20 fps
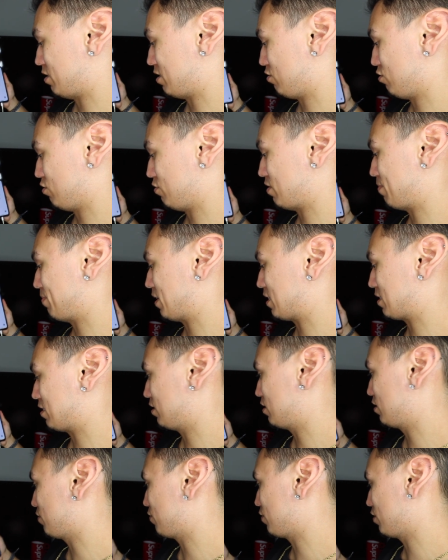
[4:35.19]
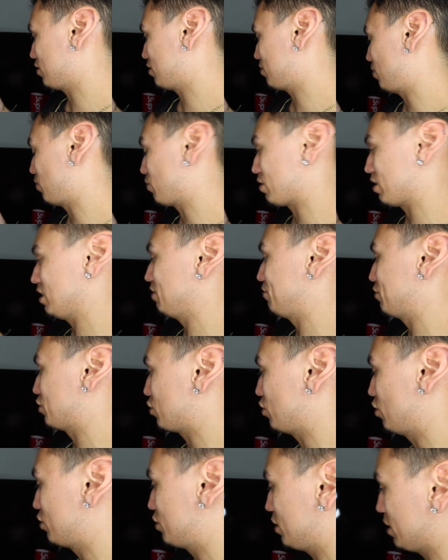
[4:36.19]
I don't know if that makes a difference, but we're gonna leave it
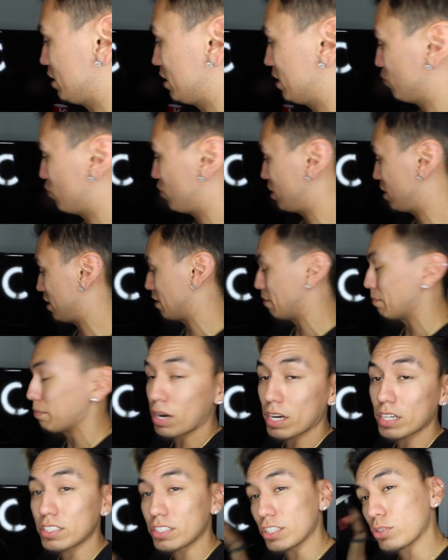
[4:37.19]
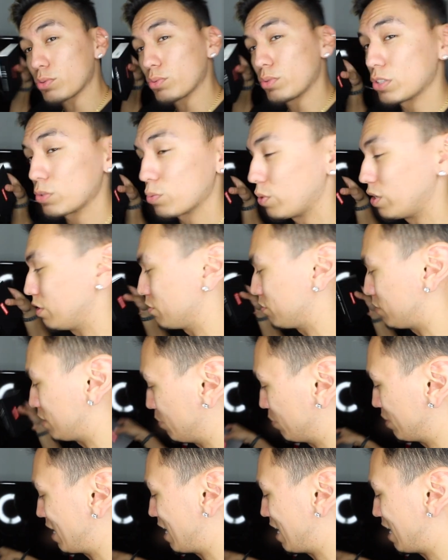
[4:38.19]
charging while I unbox this one as well and see what